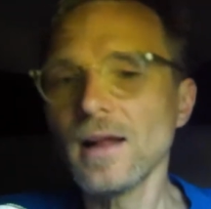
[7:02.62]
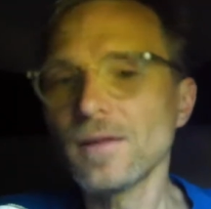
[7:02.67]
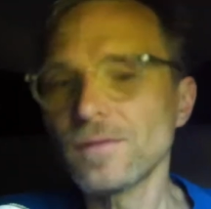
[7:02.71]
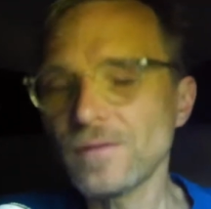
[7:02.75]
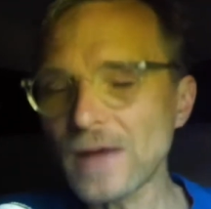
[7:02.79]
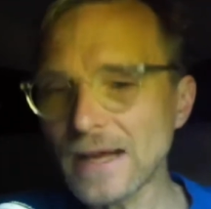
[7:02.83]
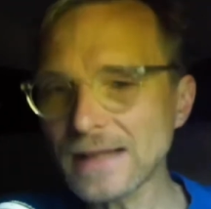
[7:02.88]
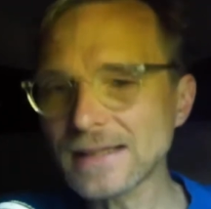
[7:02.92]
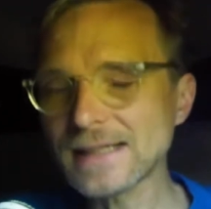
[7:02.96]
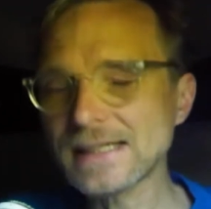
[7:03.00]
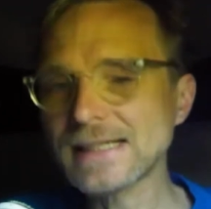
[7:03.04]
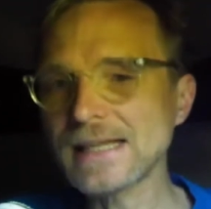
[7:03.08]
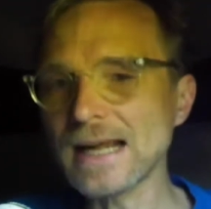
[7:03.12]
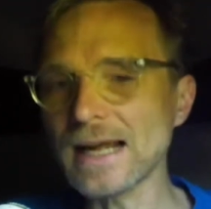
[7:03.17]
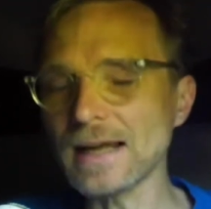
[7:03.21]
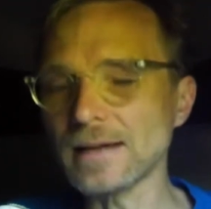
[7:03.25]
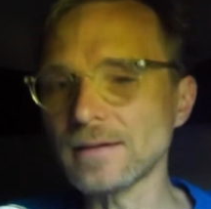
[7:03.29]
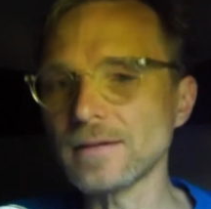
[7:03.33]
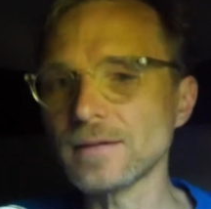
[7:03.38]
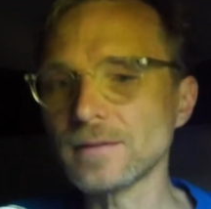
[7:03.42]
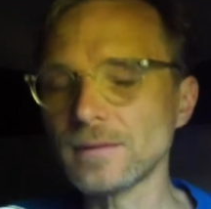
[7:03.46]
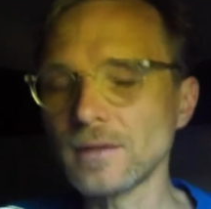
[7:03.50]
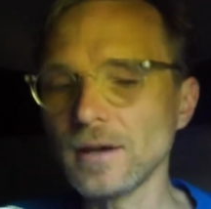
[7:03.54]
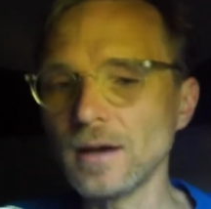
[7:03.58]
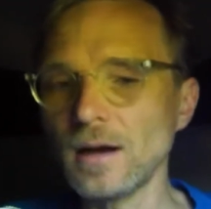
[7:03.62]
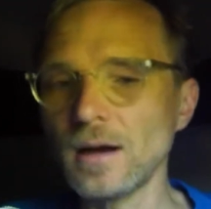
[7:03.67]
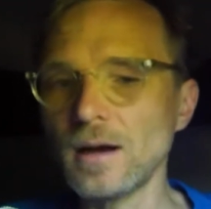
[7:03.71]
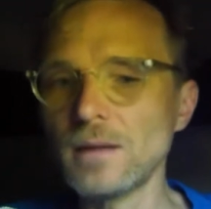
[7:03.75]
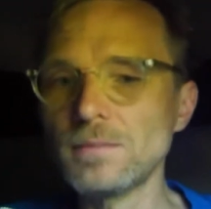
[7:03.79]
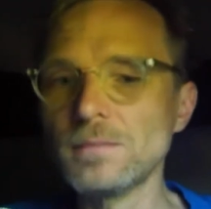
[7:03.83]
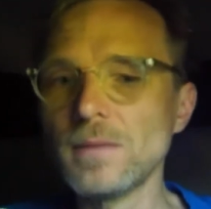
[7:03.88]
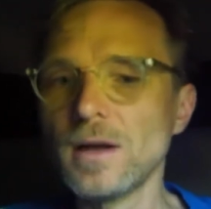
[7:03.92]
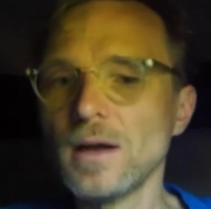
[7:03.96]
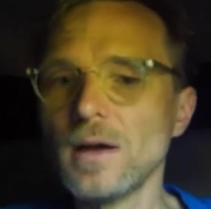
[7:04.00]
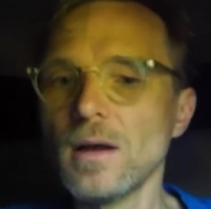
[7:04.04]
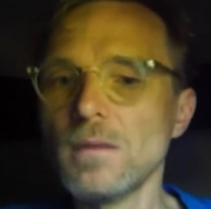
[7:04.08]
That said,
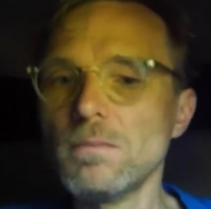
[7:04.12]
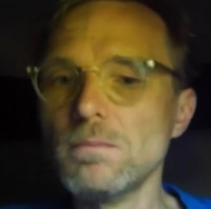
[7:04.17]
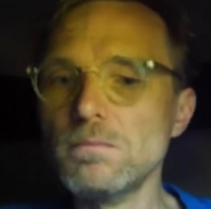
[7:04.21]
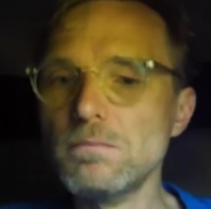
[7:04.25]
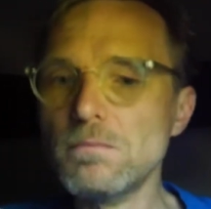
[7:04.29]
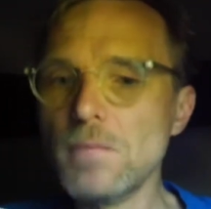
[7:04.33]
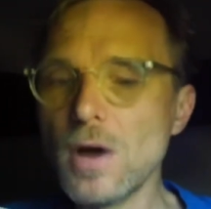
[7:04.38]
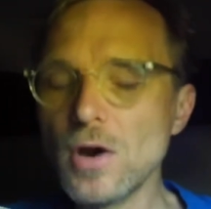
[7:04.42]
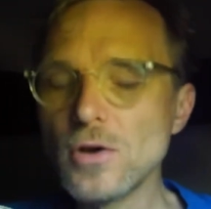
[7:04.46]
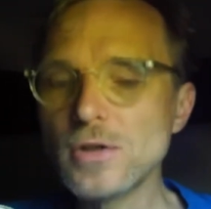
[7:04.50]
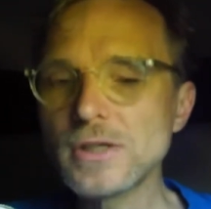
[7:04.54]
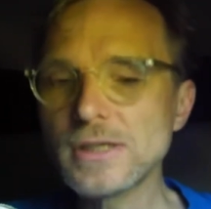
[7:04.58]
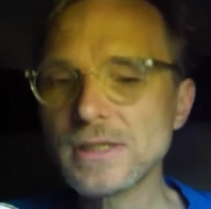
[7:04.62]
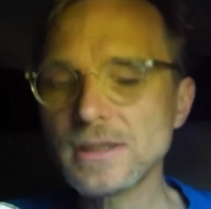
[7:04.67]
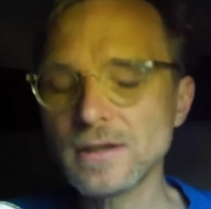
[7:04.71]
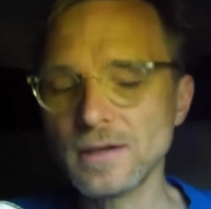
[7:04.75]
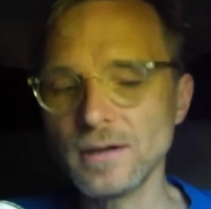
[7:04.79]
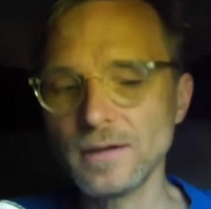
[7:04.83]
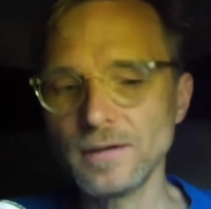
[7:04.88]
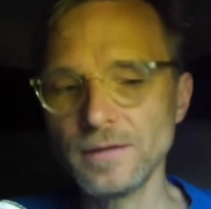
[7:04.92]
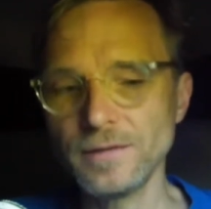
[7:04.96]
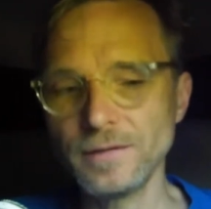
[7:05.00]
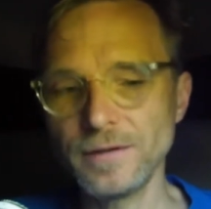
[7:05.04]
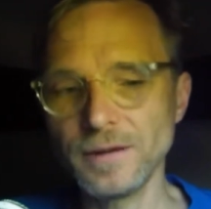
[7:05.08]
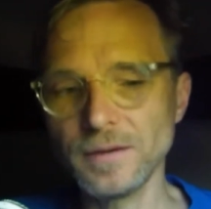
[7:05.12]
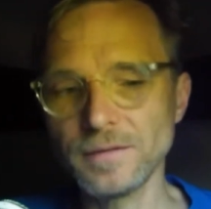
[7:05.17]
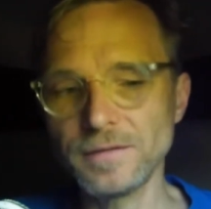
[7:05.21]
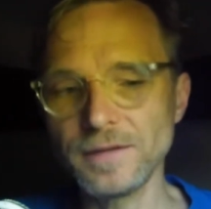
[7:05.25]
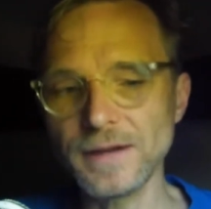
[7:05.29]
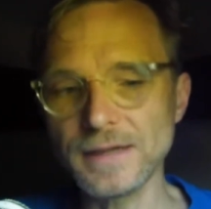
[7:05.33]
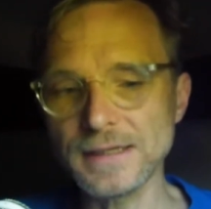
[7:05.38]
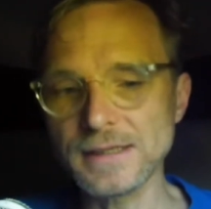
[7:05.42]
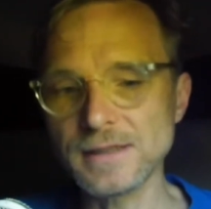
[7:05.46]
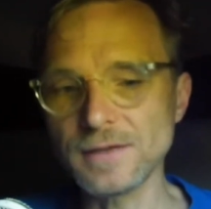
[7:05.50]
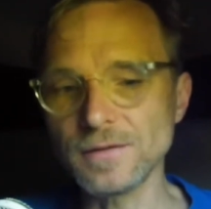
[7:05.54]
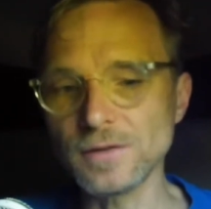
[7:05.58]
most film
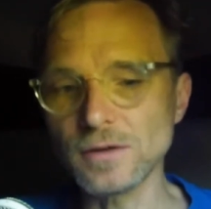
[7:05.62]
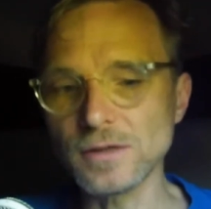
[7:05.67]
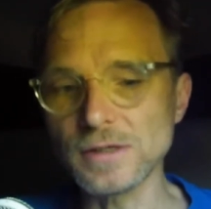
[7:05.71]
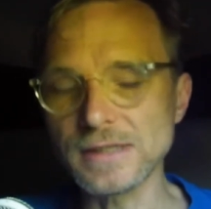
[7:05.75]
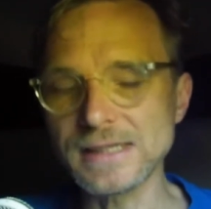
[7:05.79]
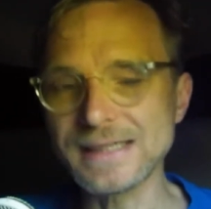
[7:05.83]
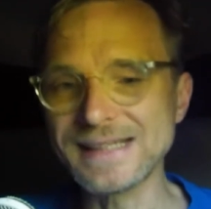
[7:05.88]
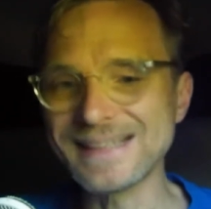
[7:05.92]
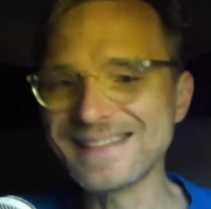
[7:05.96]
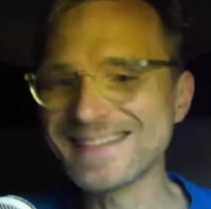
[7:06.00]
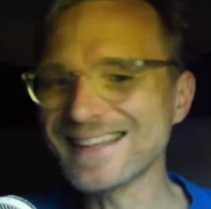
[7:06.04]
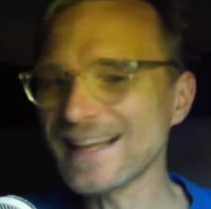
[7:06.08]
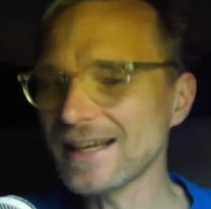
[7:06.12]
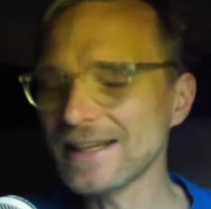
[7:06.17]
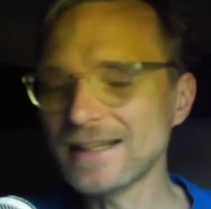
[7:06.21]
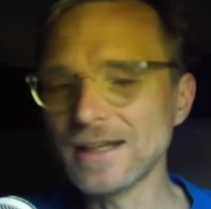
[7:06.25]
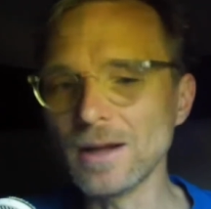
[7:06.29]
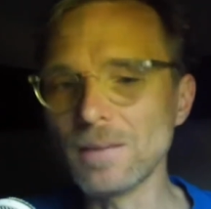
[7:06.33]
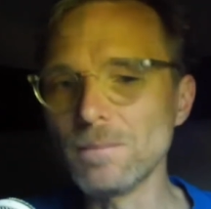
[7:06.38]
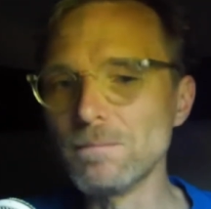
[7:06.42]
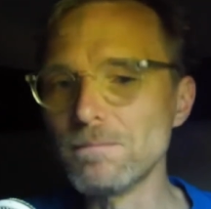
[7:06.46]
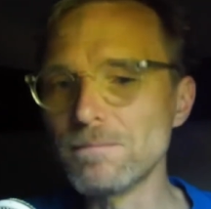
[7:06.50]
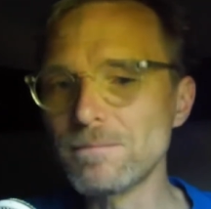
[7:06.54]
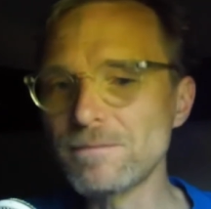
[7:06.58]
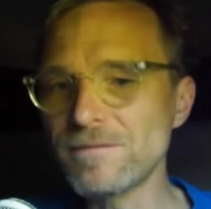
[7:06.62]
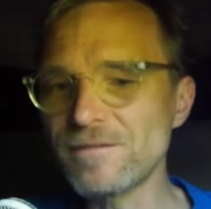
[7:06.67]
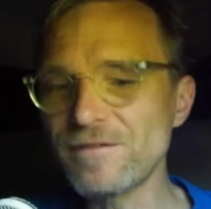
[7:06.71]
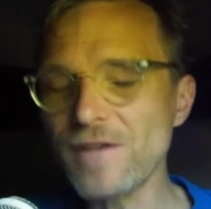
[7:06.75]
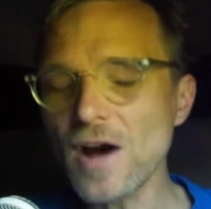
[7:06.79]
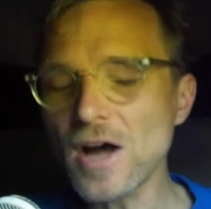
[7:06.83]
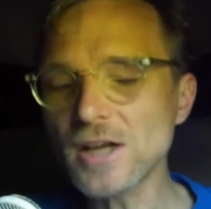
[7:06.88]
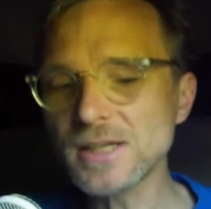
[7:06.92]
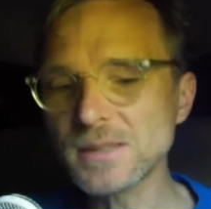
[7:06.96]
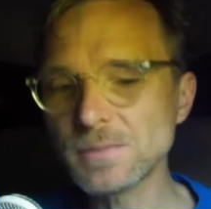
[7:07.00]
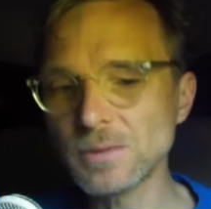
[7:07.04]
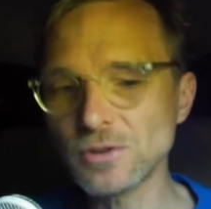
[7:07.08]
festivals,
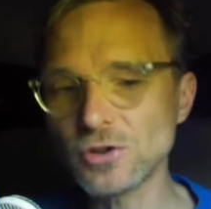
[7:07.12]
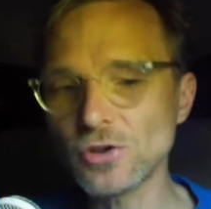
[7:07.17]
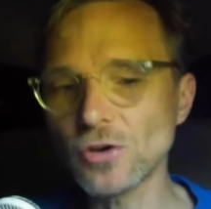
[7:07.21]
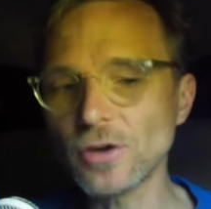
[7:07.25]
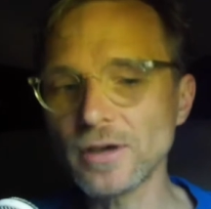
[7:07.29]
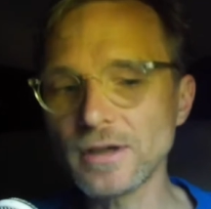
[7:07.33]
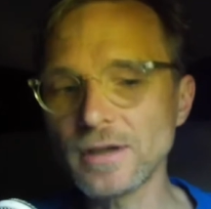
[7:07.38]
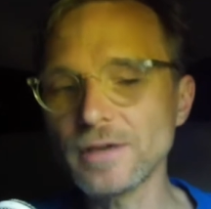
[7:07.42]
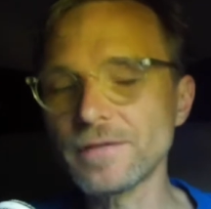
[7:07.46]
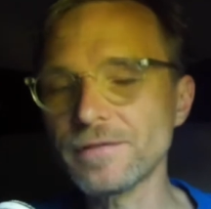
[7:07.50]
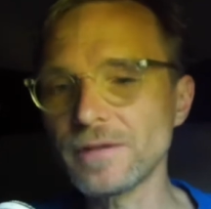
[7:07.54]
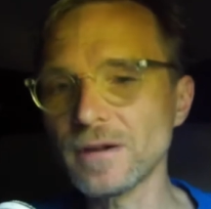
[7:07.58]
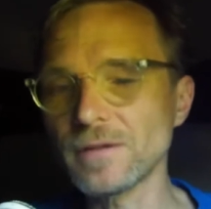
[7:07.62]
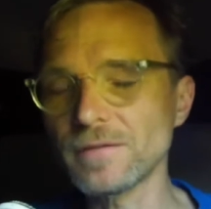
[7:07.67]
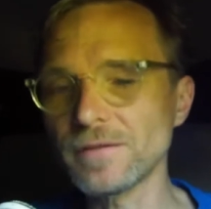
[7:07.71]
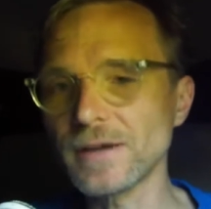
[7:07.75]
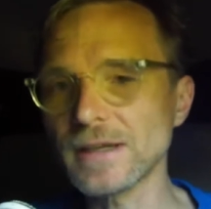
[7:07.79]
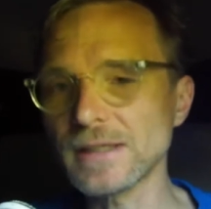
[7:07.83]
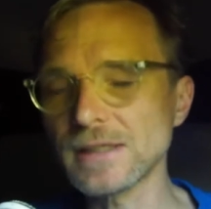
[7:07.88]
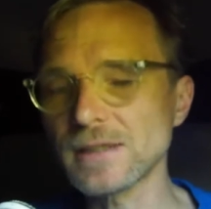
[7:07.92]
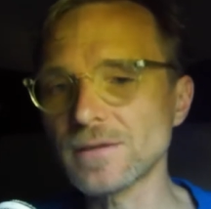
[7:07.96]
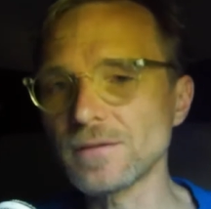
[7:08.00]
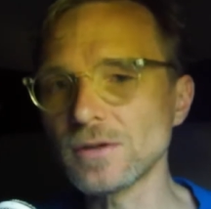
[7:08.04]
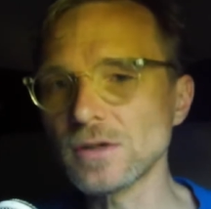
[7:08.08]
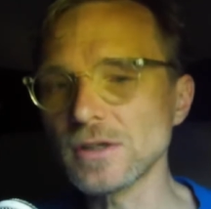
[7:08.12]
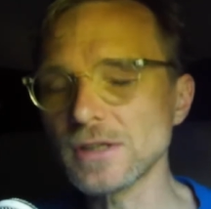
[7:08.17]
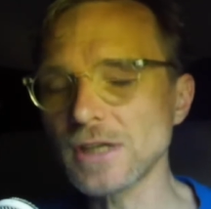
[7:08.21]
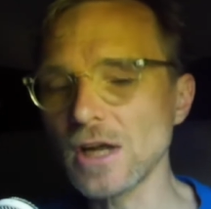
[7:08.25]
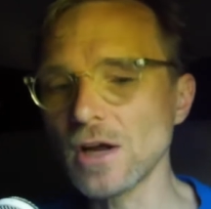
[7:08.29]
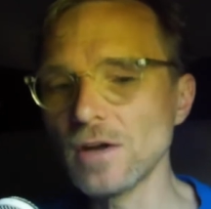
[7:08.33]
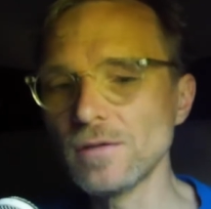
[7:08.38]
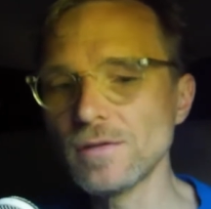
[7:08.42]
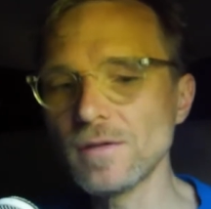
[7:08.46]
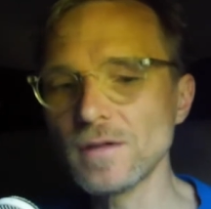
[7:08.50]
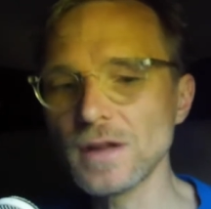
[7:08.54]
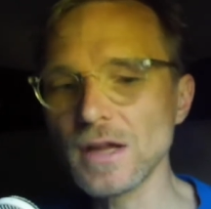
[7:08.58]
vast majority of film festivals
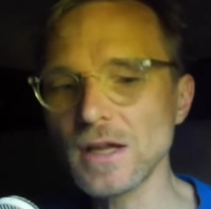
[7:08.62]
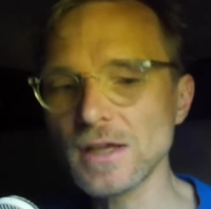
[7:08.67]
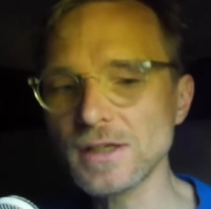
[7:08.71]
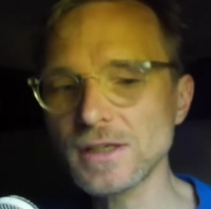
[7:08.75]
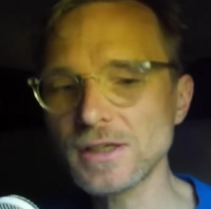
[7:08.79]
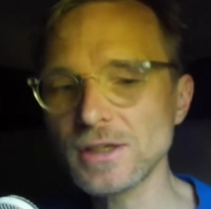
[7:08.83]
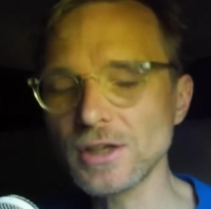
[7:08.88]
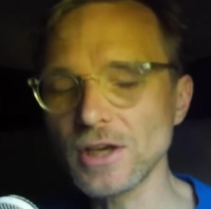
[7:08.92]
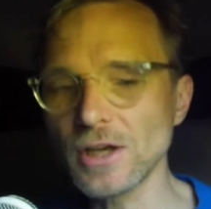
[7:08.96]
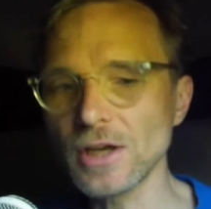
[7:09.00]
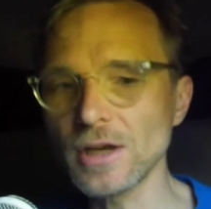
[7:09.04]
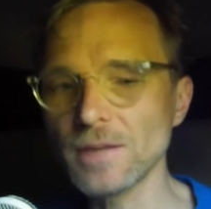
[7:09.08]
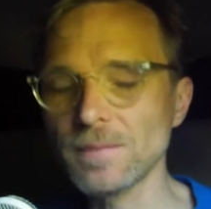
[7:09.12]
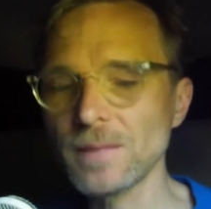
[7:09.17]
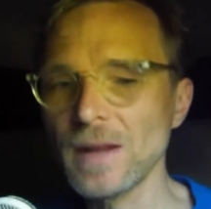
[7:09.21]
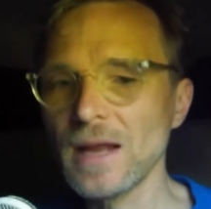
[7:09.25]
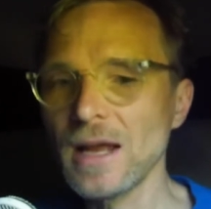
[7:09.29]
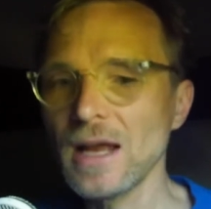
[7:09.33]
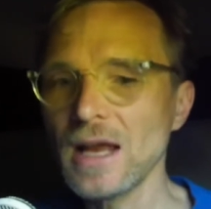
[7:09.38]
over the last year